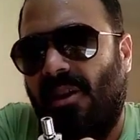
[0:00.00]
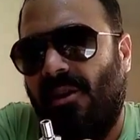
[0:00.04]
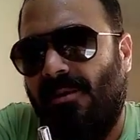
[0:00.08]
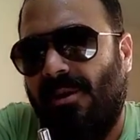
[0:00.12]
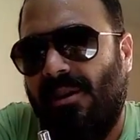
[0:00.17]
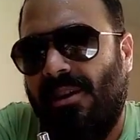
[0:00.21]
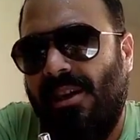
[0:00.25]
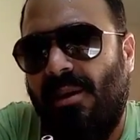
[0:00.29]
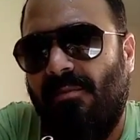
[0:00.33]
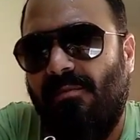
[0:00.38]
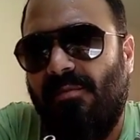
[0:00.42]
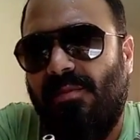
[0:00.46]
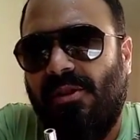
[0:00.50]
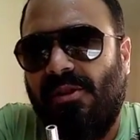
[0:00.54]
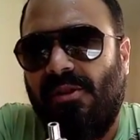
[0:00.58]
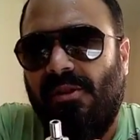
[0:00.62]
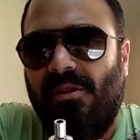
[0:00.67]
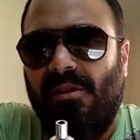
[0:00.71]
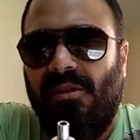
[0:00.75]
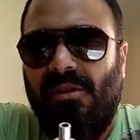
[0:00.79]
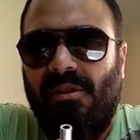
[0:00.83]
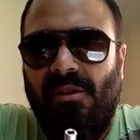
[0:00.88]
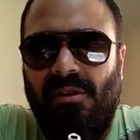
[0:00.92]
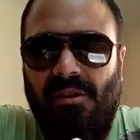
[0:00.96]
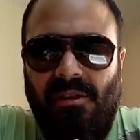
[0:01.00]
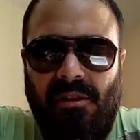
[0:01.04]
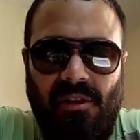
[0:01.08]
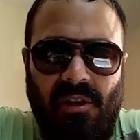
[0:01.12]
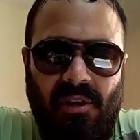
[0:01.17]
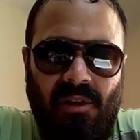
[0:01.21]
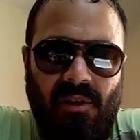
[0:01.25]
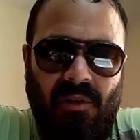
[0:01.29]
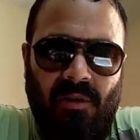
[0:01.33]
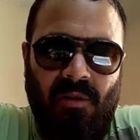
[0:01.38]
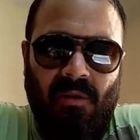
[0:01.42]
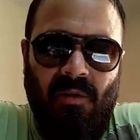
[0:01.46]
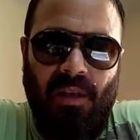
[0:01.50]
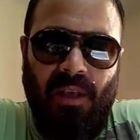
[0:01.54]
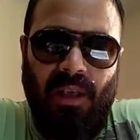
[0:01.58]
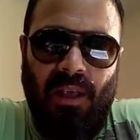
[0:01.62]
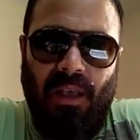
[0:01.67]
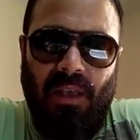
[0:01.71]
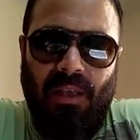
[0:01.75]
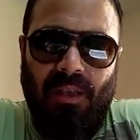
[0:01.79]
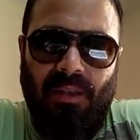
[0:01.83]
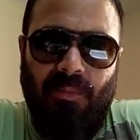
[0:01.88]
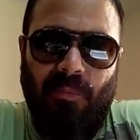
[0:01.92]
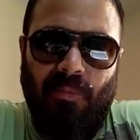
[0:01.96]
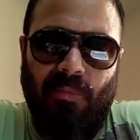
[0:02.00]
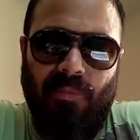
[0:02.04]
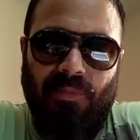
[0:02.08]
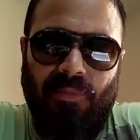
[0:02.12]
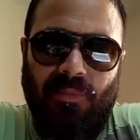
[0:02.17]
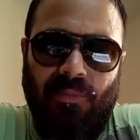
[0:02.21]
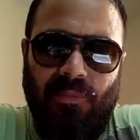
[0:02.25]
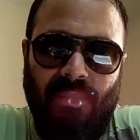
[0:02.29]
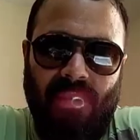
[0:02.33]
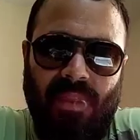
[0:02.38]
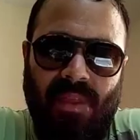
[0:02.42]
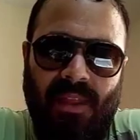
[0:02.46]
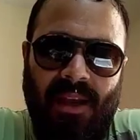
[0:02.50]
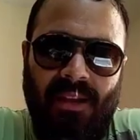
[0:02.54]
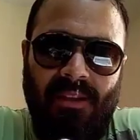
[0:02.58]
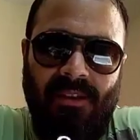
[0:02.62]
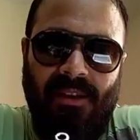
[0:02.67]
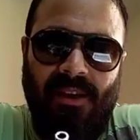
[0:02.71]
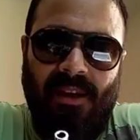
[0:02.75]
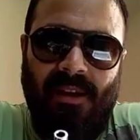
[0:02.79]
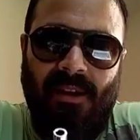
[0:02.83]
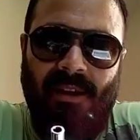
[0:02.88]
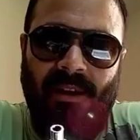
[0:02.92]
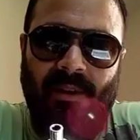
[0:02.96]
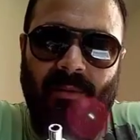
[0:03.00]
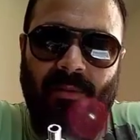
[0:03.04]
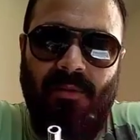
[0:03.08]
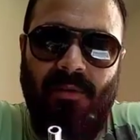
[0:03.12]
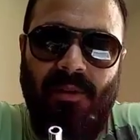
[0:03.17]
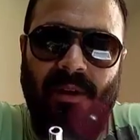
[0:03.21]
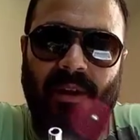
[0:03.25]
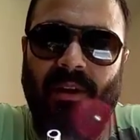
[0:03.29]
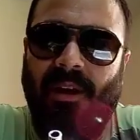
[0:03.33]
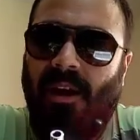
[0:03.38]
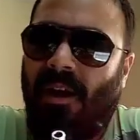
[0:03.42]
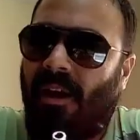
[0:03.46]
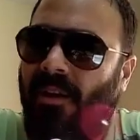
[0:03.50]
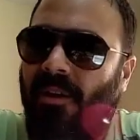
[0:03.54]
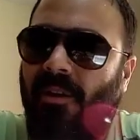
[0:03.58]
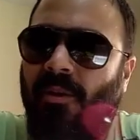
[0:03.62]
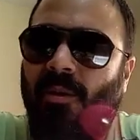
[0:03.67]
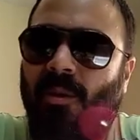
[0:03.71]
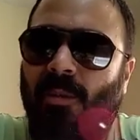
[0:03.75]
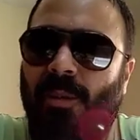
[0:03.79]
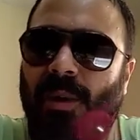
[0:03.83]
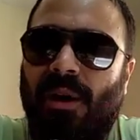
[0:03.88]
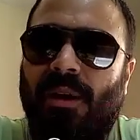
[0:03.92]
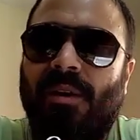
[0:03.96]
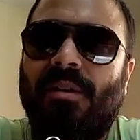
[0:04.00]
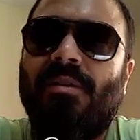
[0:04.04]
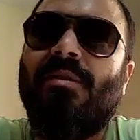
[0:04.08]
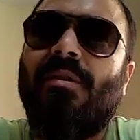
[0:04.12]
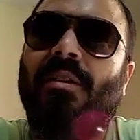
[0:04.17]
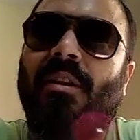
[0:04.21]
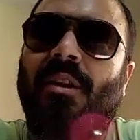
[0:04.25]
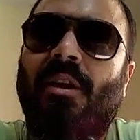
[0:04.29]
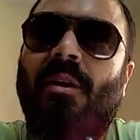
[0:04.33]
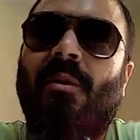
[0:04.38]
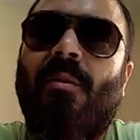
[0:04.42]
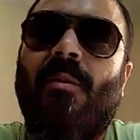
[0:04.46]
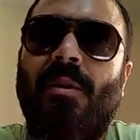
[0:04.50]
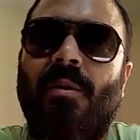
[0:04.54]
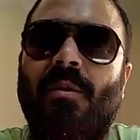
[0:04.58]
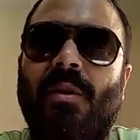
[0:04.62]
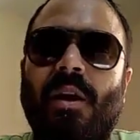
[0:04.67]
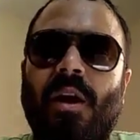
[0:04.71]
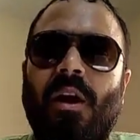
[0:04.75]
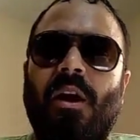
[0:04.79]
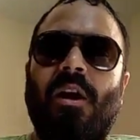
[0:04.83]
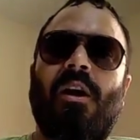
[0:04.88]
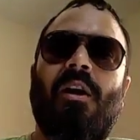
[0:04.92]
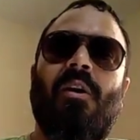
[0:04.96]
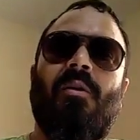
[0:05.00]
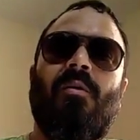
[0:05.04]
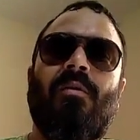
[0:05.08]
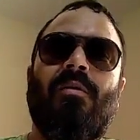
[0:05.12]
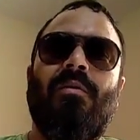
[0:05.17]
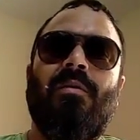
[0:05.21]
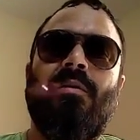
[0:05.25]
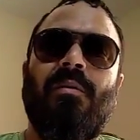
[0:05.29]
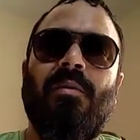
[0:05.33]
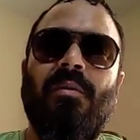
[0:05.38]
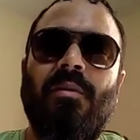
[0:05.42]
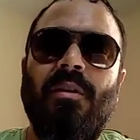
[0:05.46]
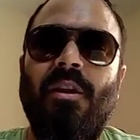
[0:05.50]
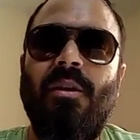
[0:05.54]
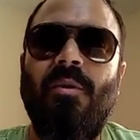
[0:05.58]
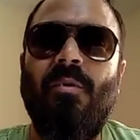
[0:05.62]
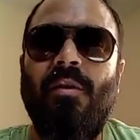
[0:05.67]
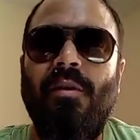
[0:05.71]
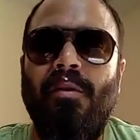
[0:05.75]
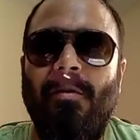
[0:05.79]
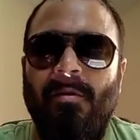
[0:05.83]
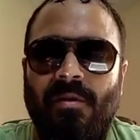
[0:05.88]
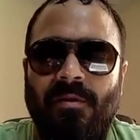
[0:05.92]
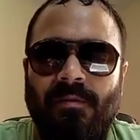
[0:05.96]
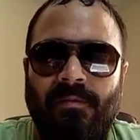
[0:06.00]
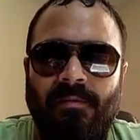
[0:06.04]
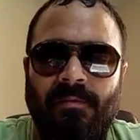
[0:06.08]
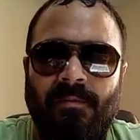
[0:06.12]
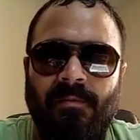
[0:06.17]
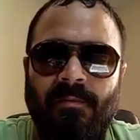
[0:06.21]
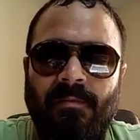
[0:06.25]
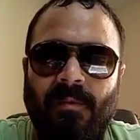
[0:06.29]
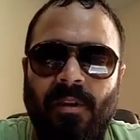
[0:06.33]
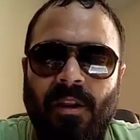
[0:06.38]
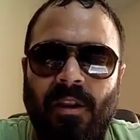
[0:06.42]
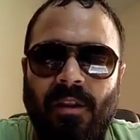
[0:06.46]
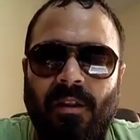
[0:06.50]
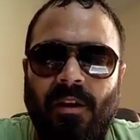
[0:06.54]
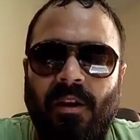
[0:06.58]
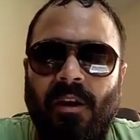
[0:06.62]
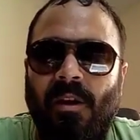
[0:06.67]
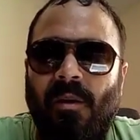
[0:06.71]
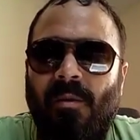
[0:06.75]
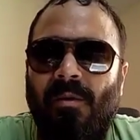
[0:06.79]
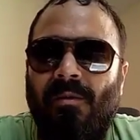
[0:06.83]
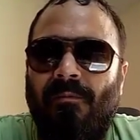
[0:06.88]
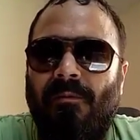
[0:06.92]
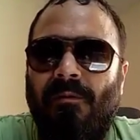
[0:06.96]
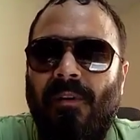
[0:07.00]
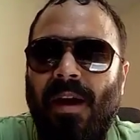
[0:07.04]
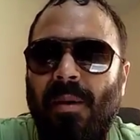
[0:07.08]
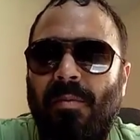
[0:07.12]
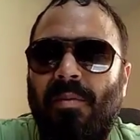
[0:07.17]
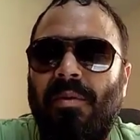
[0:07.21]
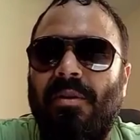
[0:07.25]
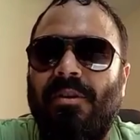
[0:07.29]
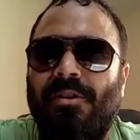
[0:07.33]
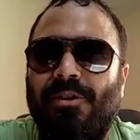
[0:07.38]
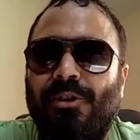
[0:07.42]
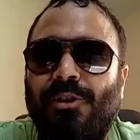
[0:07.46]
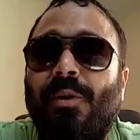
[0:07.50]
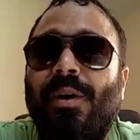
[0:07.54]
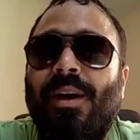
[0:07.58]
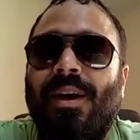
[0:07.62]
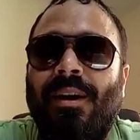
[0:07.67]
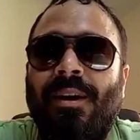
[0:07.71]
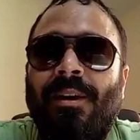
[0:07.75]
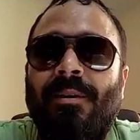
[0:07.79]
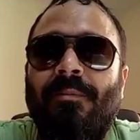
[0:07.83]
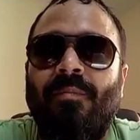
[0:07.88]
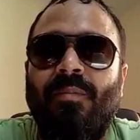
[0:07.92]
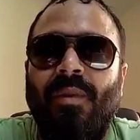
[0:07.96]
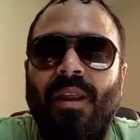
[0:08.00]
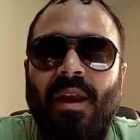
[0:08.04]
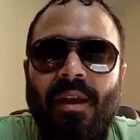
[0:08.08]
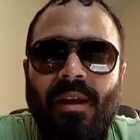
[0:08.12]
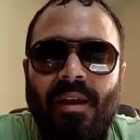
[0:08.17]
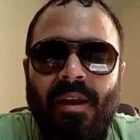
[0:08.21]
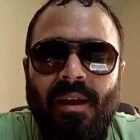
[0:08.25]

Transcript: at lower temperatures. So that's kind of cool, because the lower you can go and the lower you can go and vape and enjoy it,